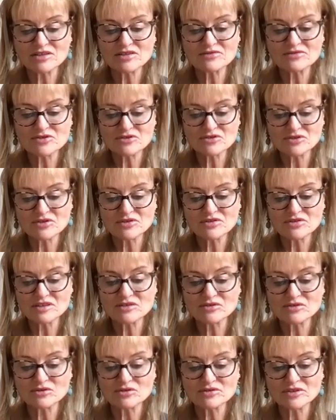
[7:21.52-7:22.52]
of truth
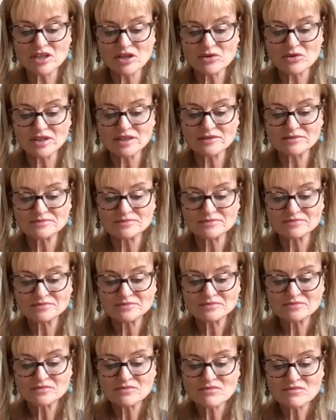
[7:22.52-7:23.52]
and all knowing.
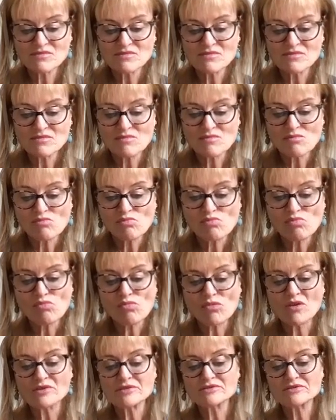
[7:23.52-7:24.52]

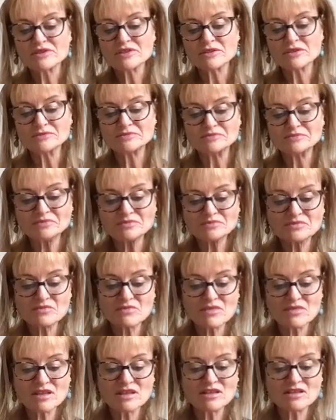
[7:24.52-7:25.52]
So
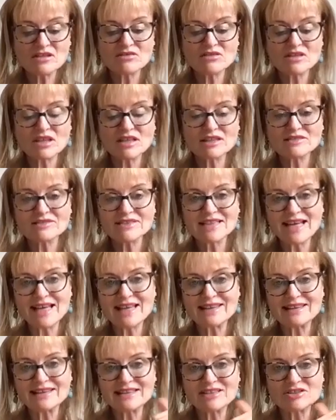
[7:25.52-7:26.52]
you kind of
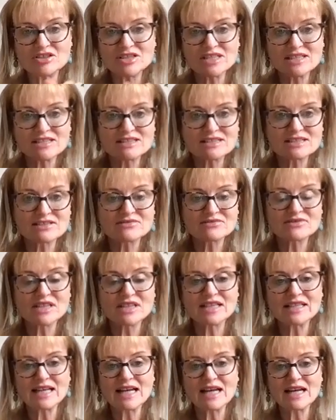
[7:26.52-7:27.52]
get the gist of
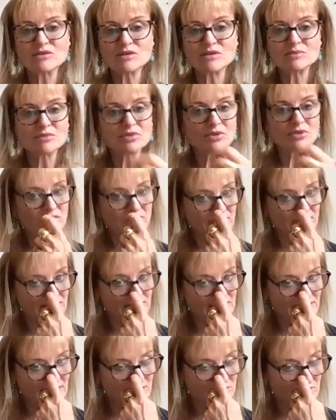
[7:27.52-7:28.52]
like how important
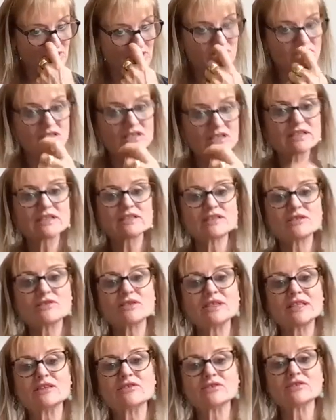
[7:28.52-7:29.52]
this is. We're starting a
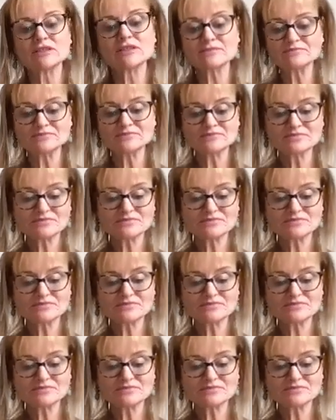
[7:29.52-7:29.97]
new era,